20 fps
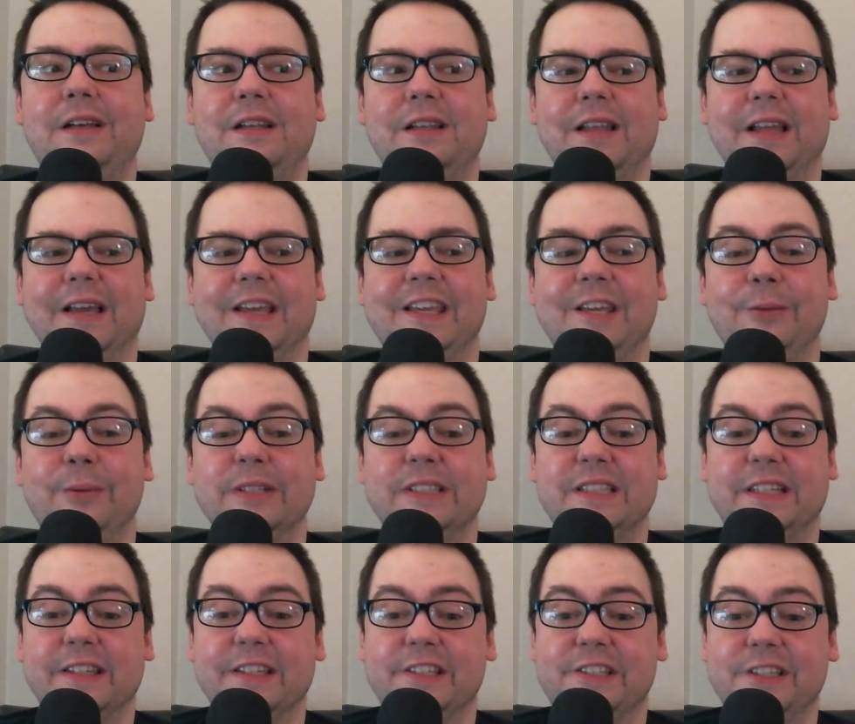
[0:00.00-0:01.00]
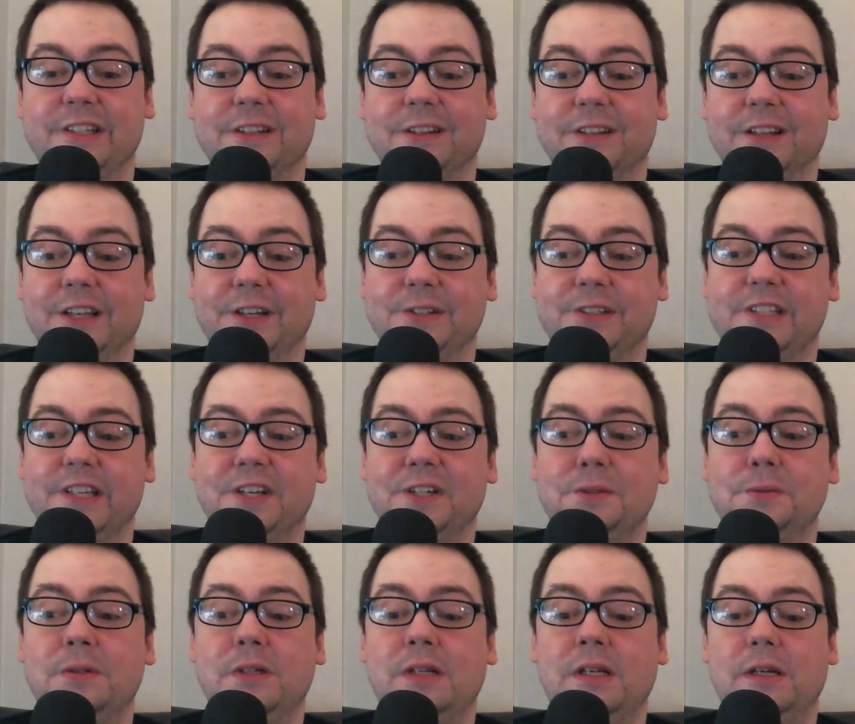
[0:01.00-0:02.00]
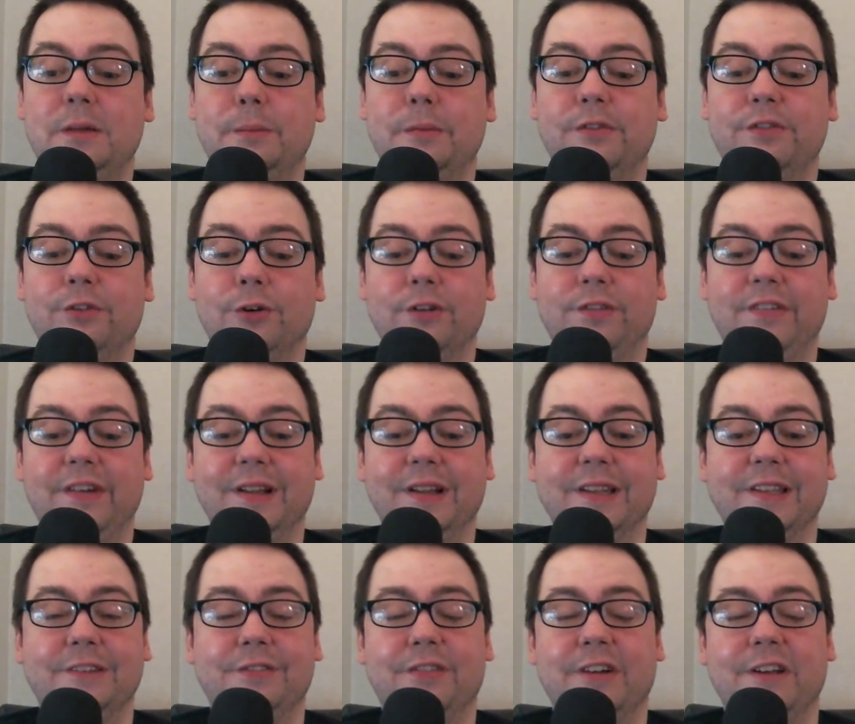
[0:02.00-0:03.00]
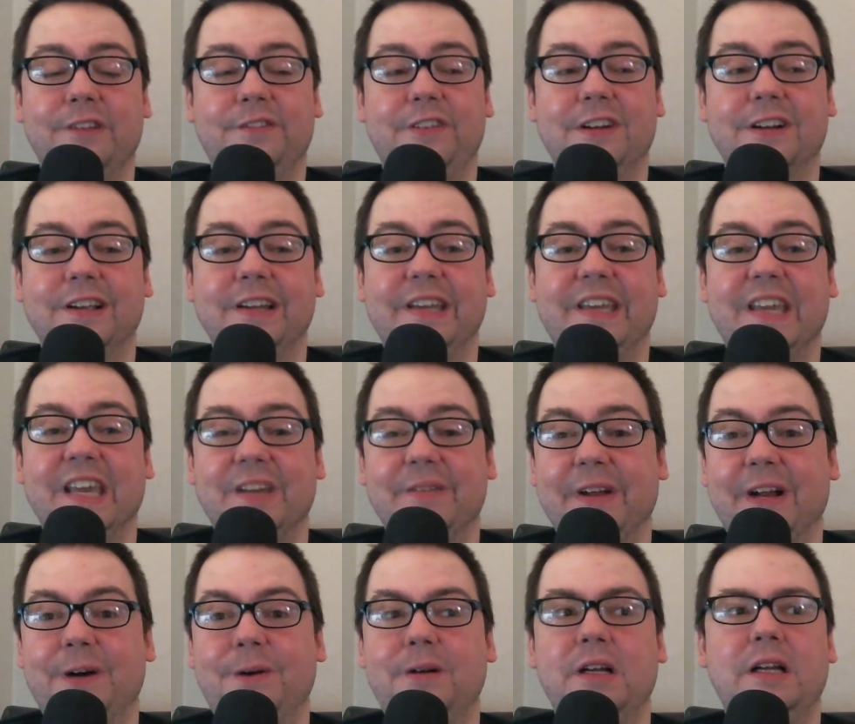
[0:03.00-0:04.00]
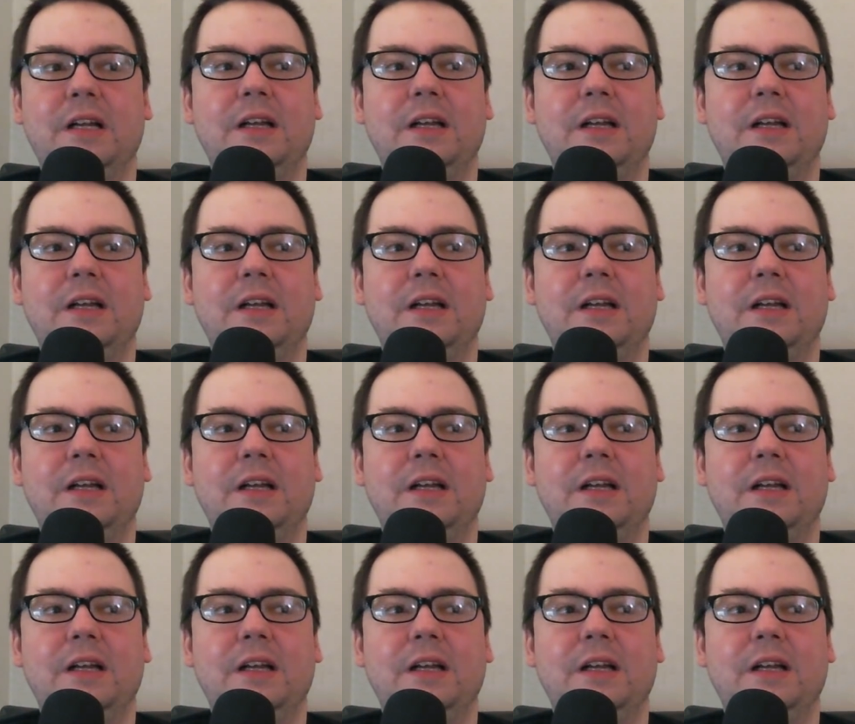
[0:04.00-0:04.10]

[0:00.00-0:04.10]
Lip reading: Like, he was on the Juggalo show before Fearless Fred Fury came out,